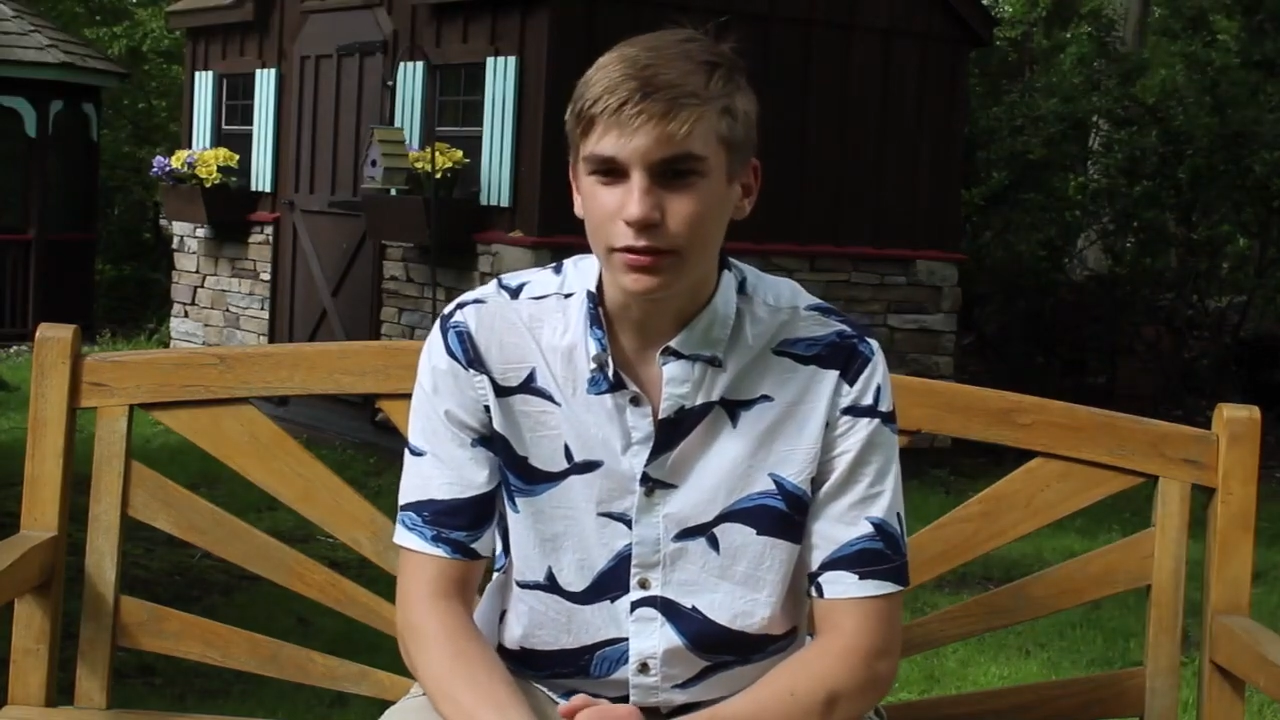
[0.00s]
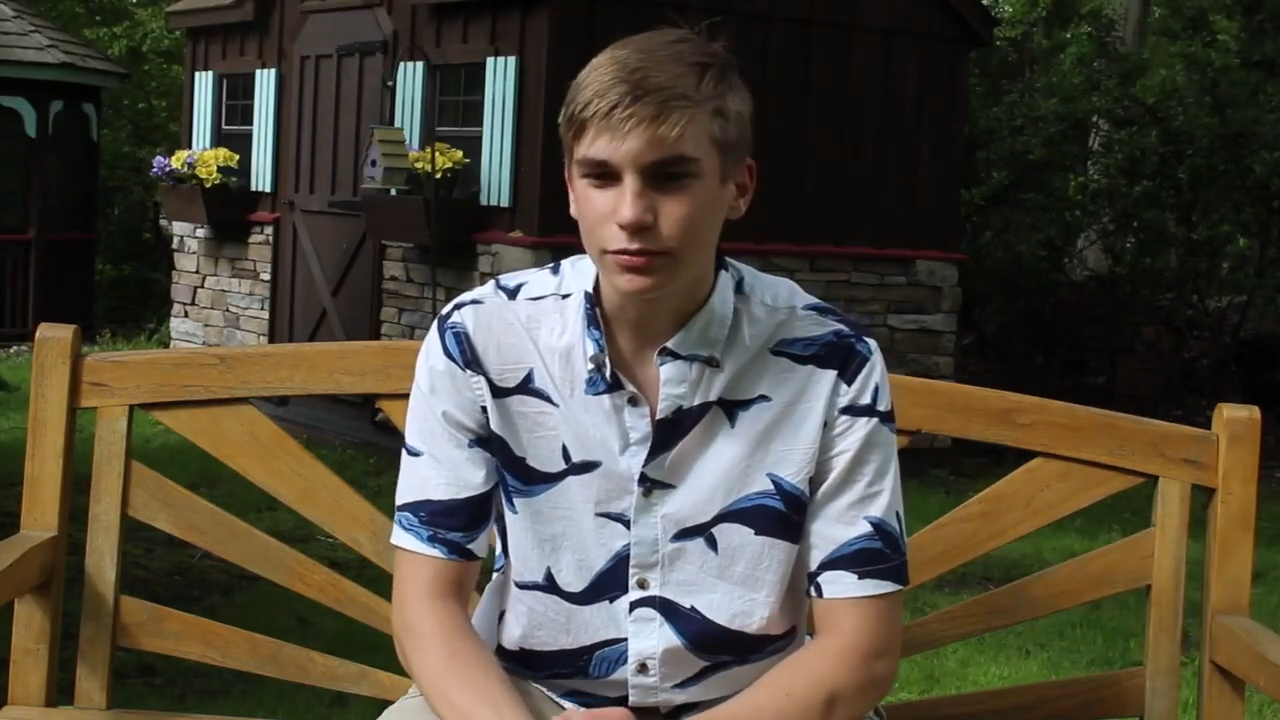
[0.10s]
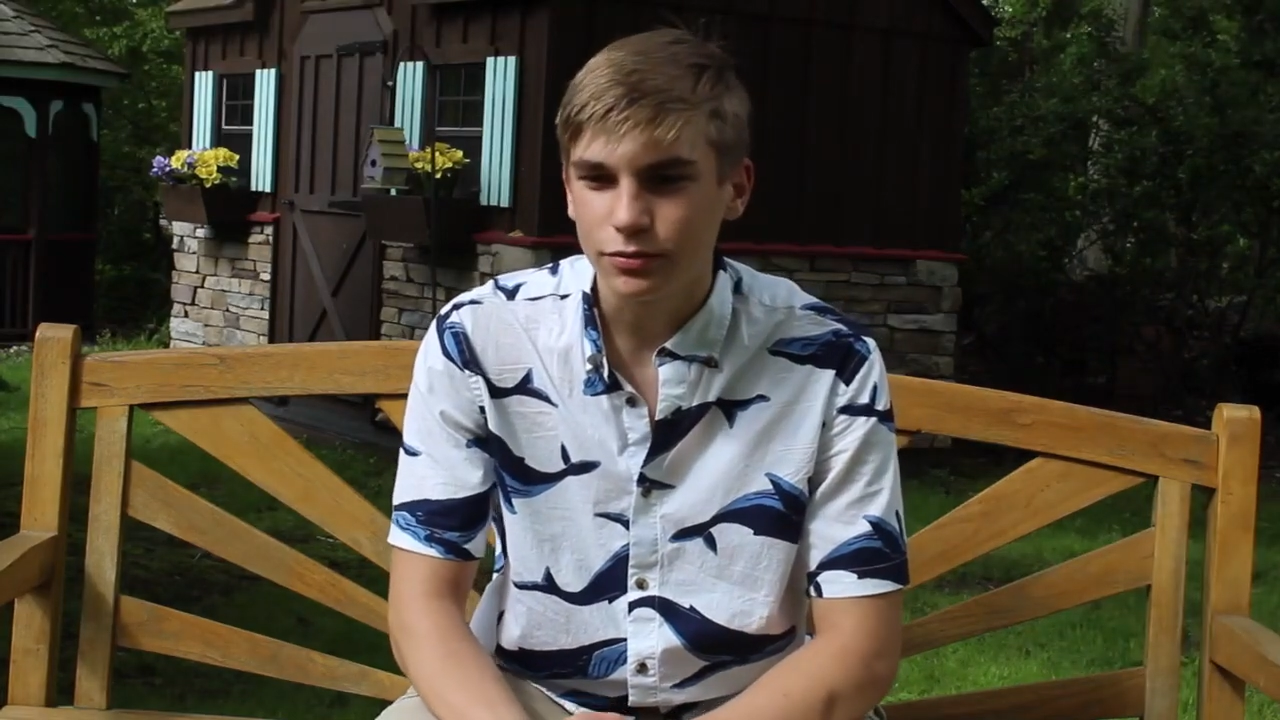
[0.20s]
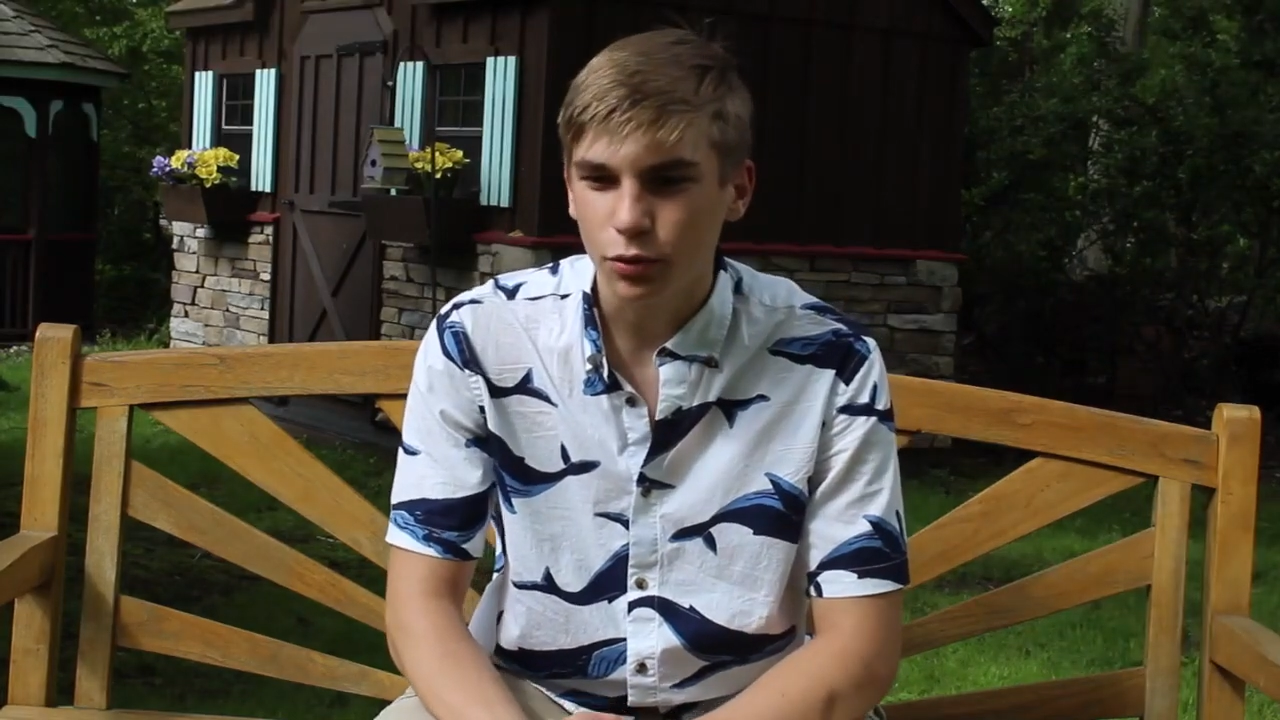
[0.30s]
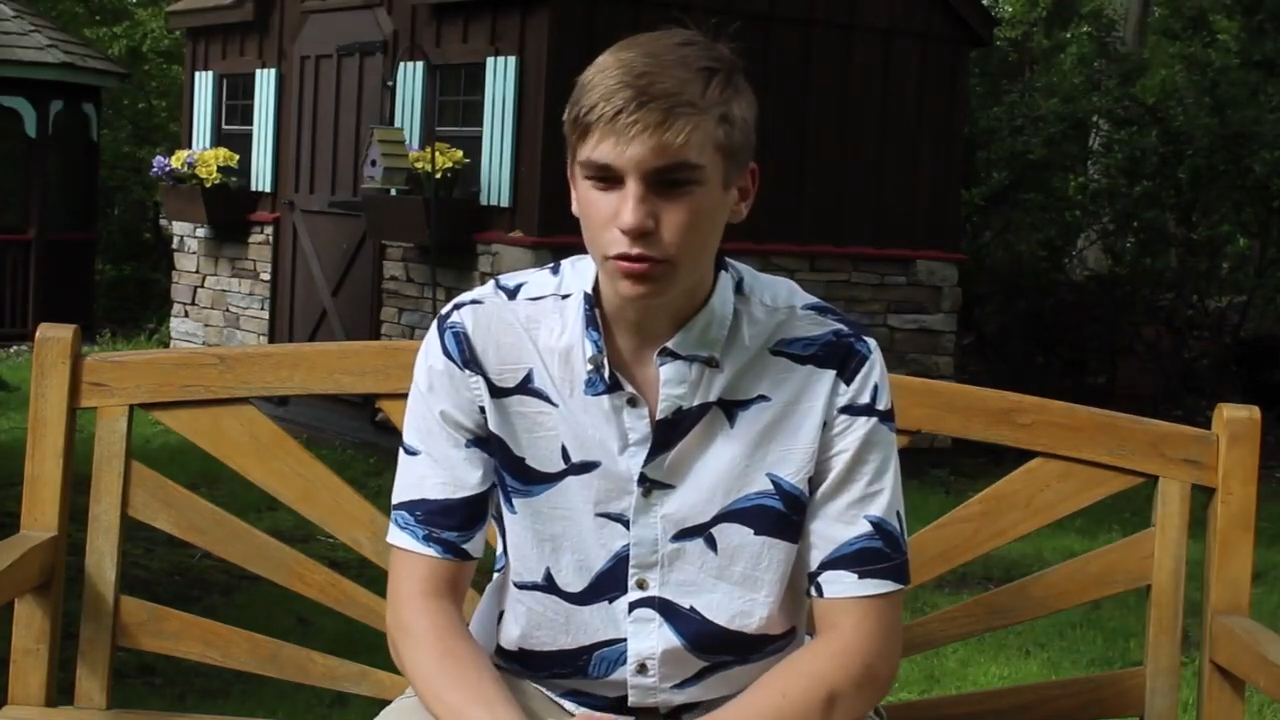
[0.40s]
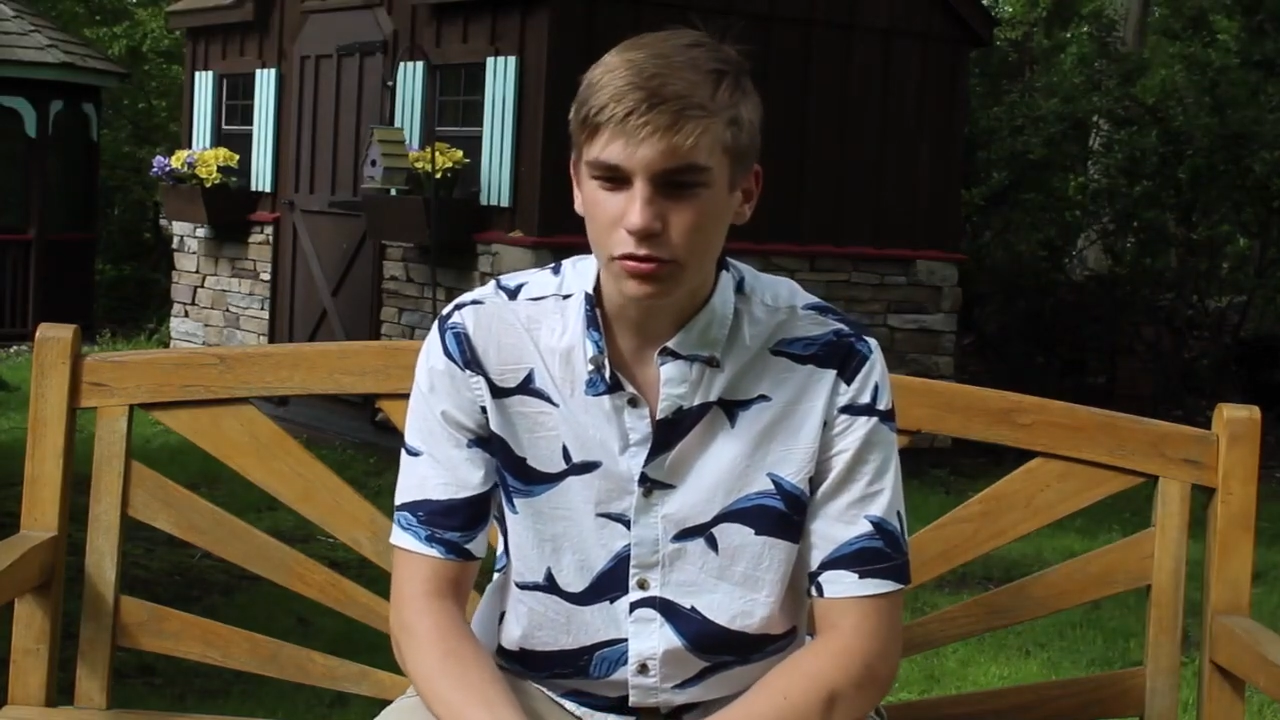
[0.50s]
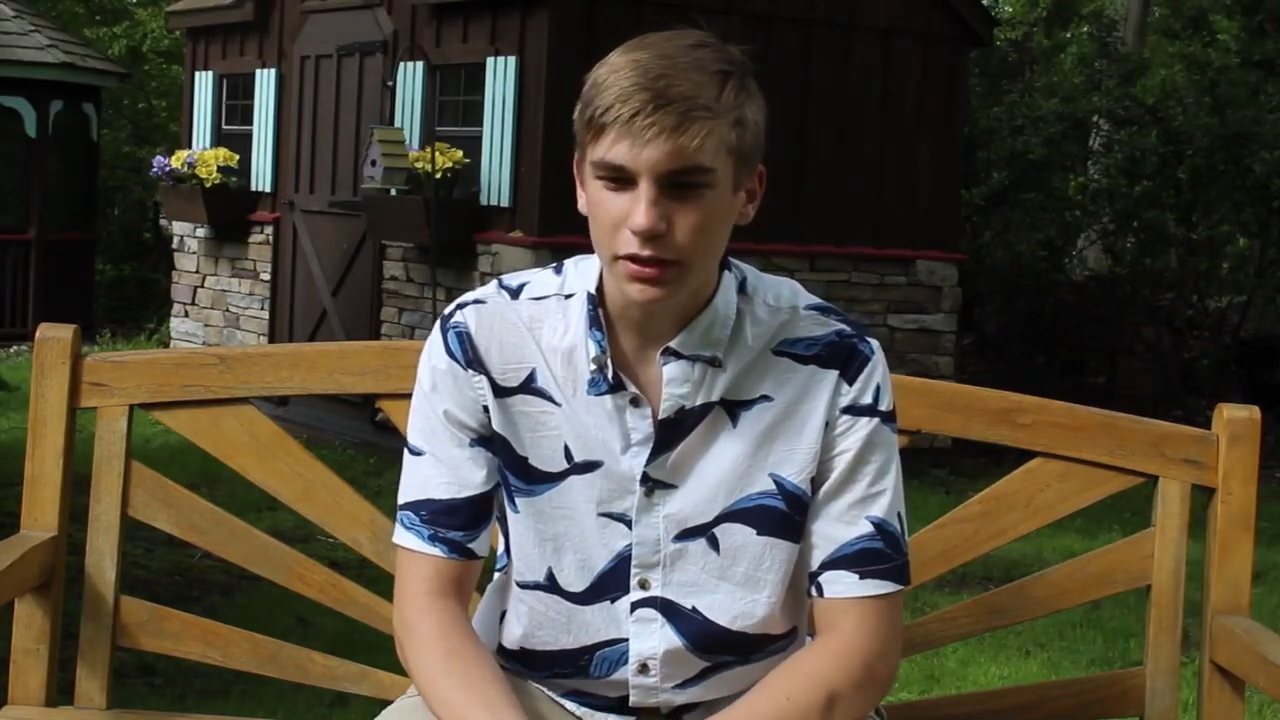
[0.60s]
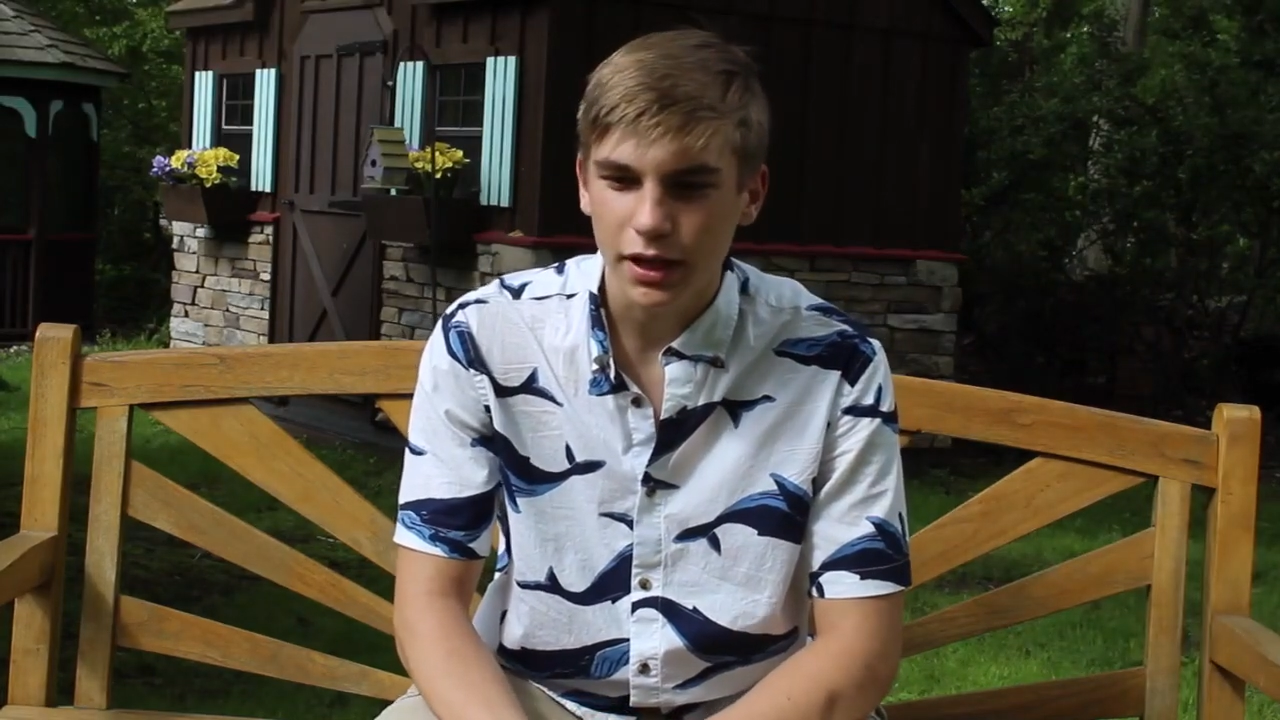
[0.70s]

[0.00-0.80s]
unfortunately